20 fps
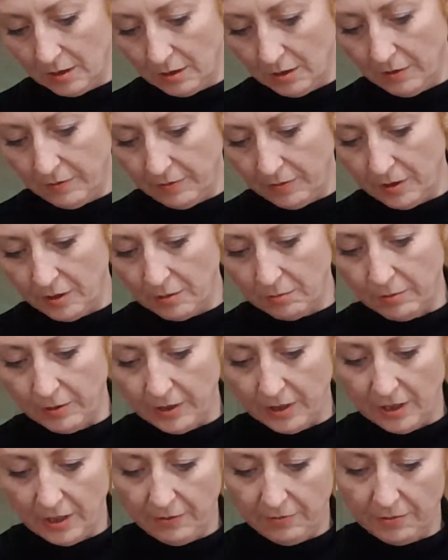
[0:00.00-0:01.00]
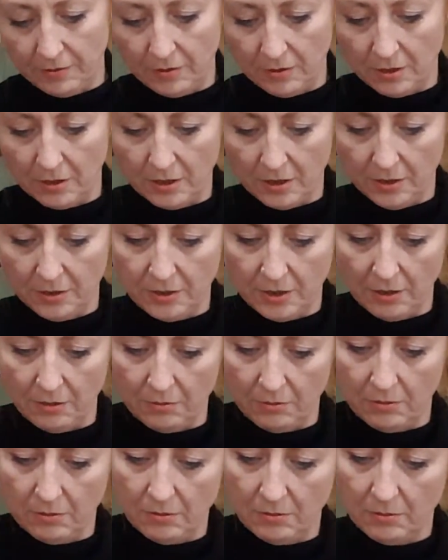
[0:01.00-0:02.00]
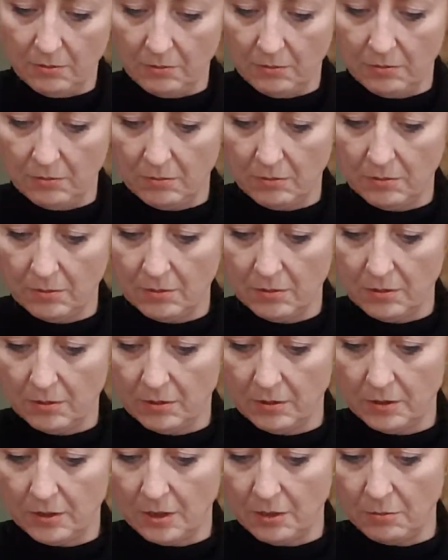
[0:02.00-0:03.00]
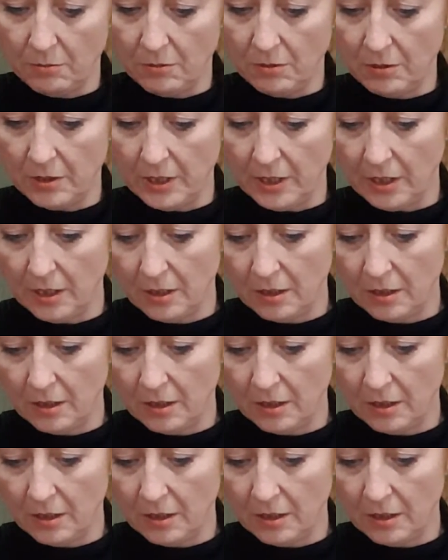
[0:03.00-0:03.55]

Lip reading: cover it up with a different colour, so don't worry.